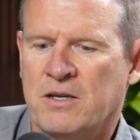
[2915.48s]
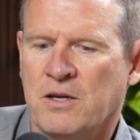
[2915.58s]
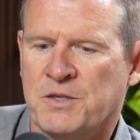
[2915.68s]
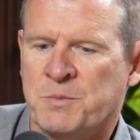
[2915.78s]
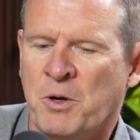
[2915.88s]

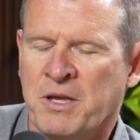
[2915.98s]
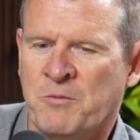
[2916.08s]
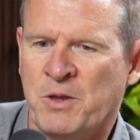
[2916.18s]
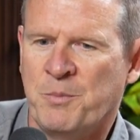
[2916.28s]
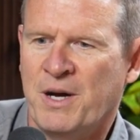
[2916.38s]
called
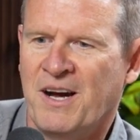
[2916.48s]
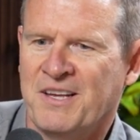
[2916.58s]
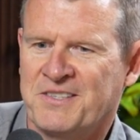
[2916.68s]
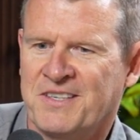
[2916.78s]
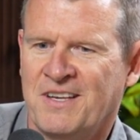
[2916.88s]
"Smoking with the
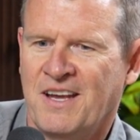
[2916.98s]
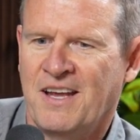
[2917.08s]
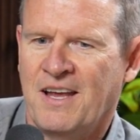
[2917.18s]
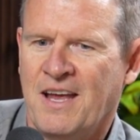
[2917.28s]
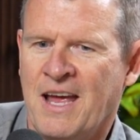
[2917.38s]
Boss."
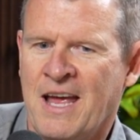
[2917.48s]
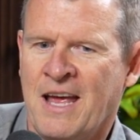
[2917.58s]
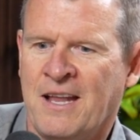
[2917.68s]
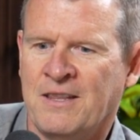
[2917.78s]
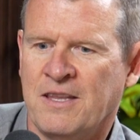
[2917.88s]

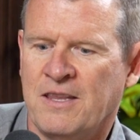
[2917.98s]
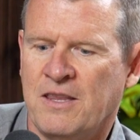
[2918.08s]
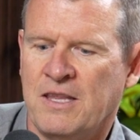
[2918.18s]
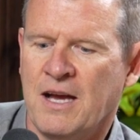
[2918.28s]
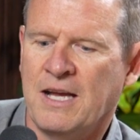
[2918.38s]
And
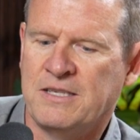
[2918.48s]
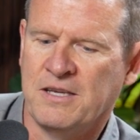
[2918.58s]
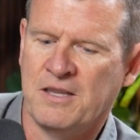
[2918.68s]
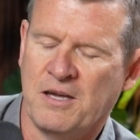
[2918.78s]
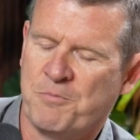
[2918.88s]

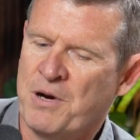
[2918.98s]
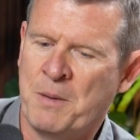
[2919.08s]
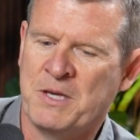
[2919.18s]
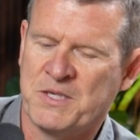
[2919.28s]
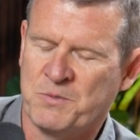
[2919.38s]
the
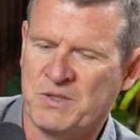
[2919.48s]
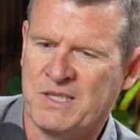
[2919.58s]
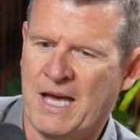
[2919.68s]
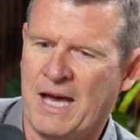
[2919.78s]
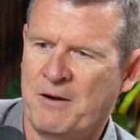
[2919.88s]
premise was
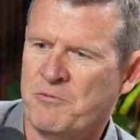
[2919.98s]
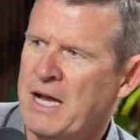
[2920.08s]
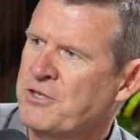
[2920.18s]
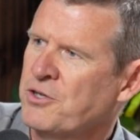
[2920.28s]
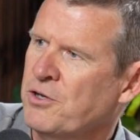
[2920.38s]
that
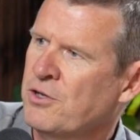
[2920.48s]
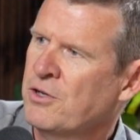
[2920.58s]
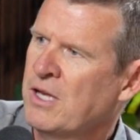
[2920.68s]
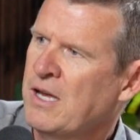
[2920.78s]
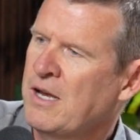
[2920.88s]

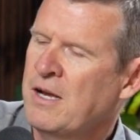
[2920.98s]
Rachel,